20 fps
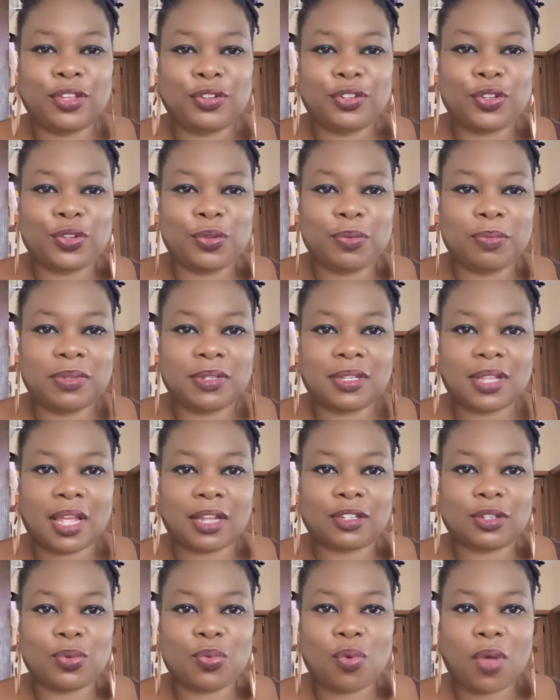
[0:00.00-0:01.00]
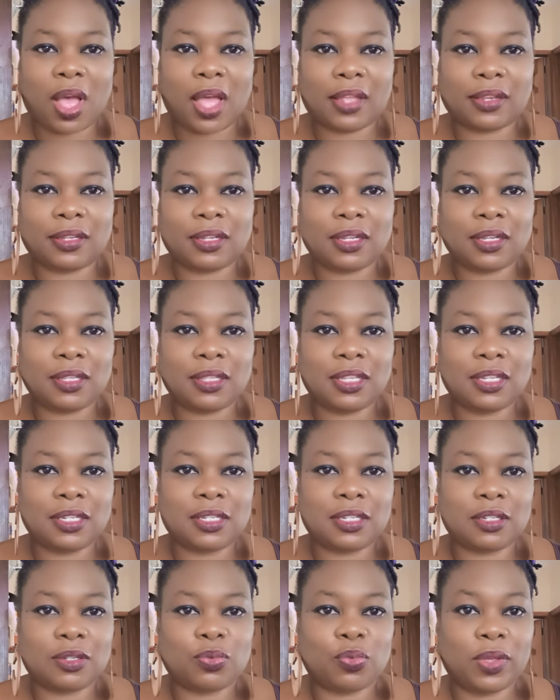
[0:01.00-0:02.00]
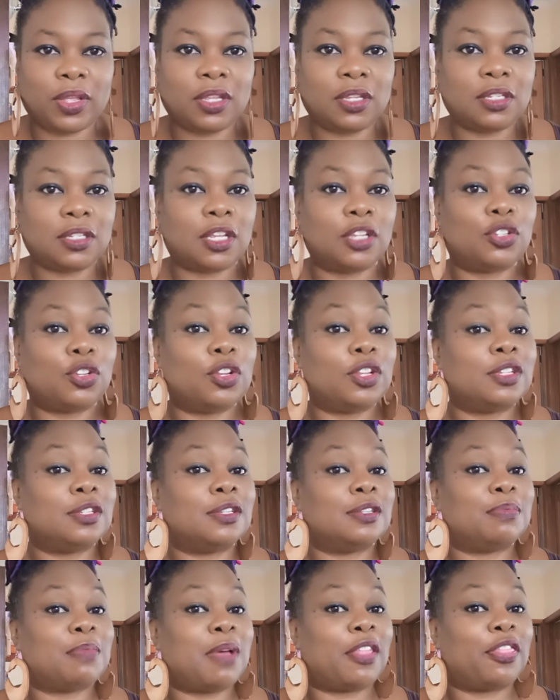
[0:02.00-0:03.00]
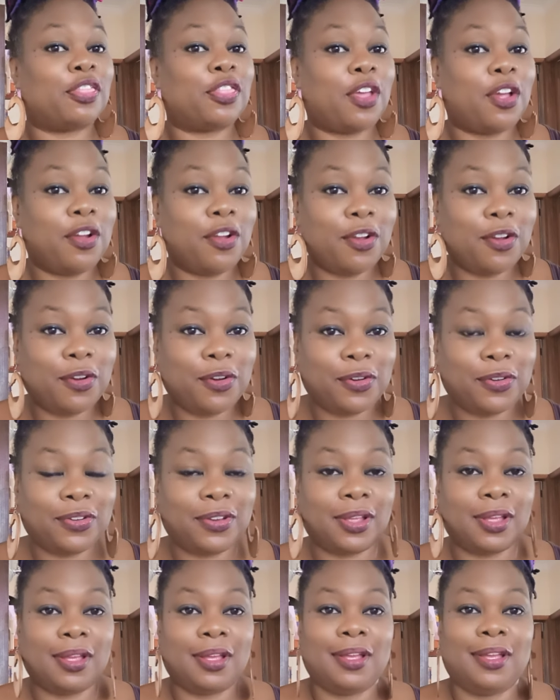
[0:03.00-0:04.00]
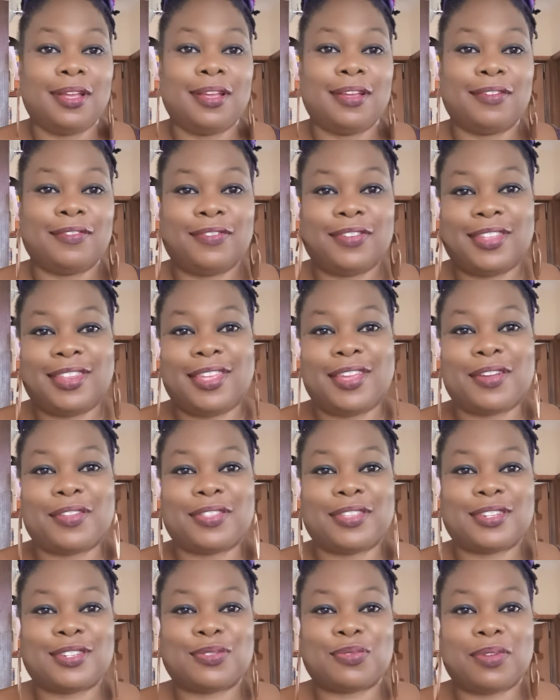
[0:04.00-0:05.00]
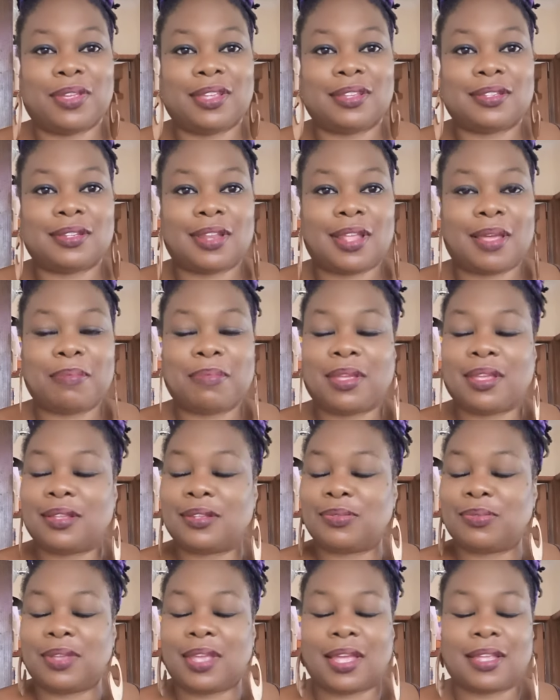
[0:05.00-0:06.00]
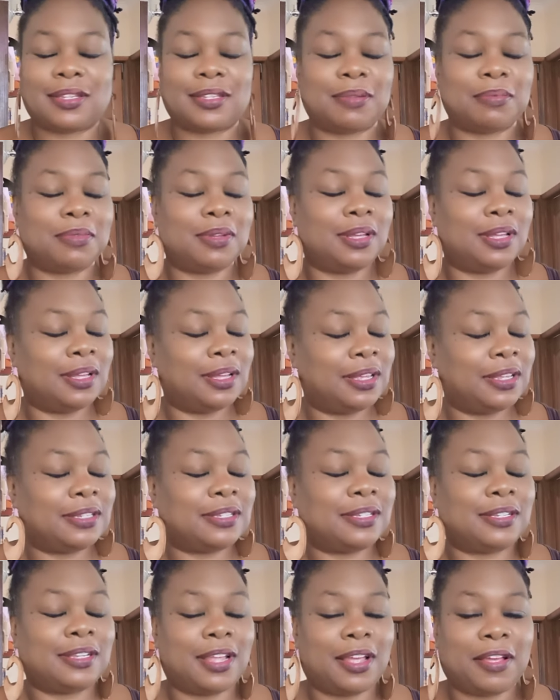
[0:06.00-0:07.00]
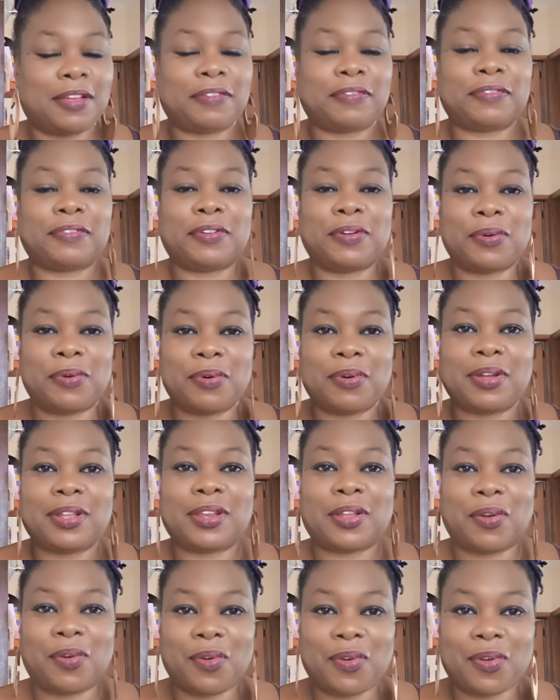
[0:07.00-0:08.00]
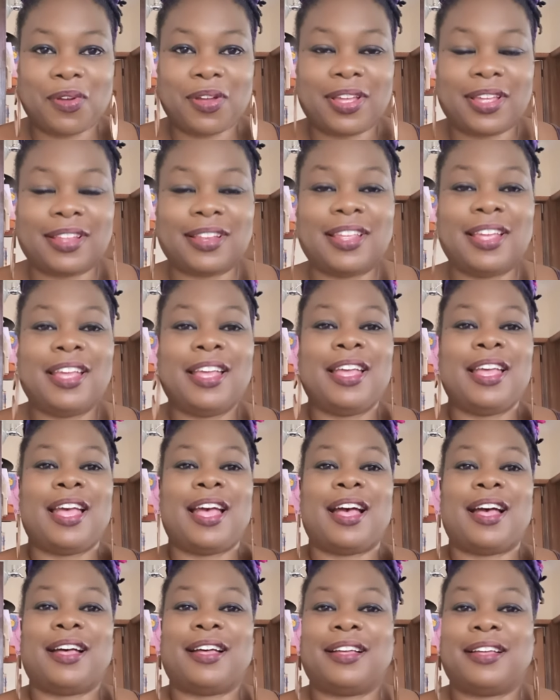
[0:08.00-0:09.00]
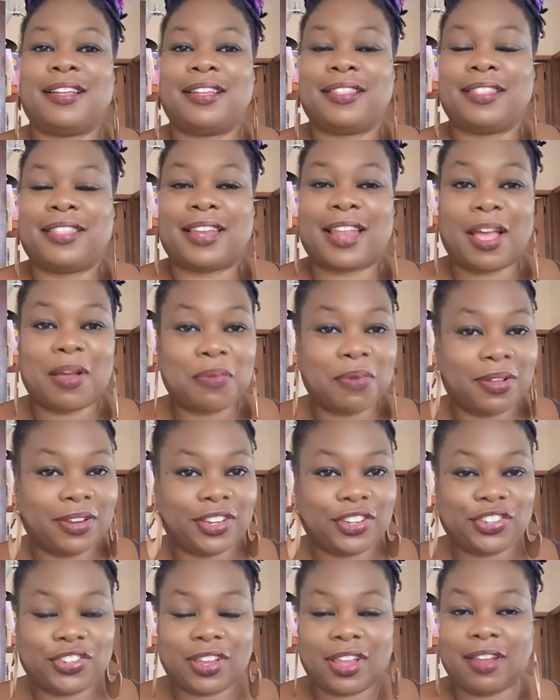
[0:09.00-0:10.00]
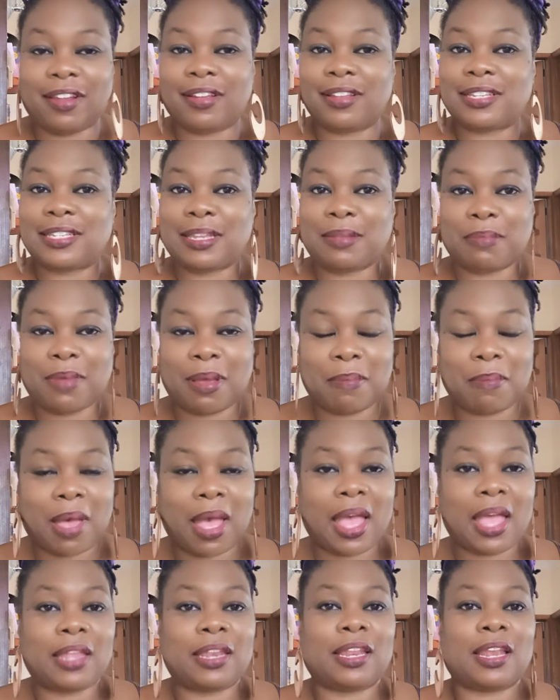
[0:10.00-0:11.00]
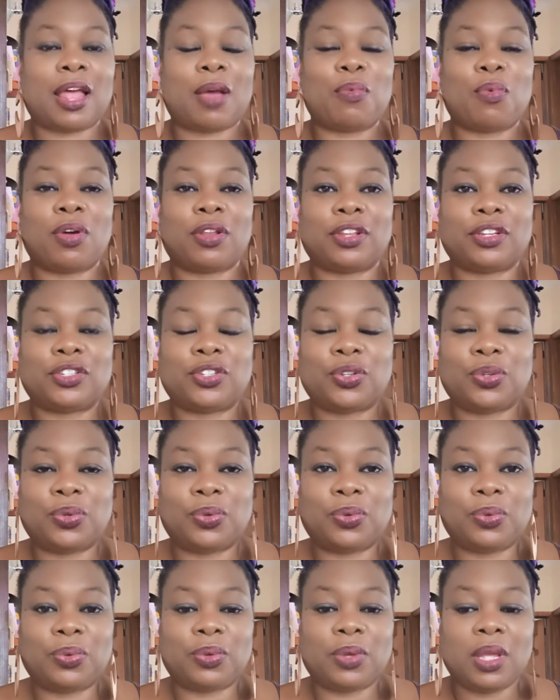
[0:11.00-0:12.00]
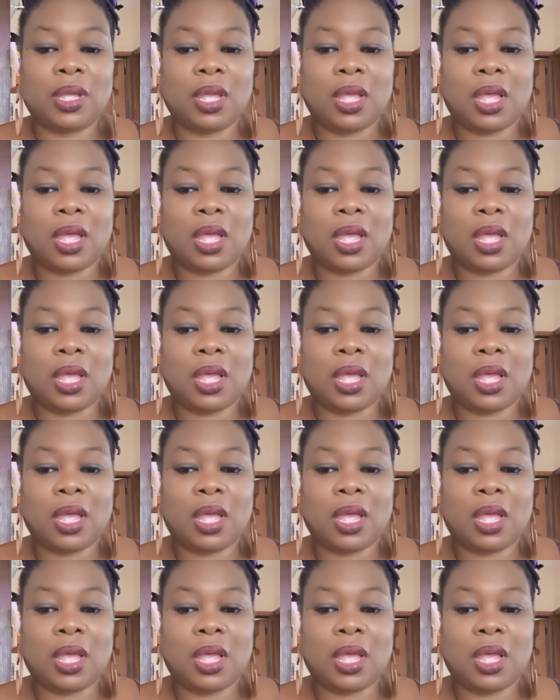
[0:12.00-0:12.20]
YouTube, it's Dr. Wanda. This is Wednesday, so this is my third video this week. So that means we got some good stuff going on that I want to share. It's in my mind, and I wanted to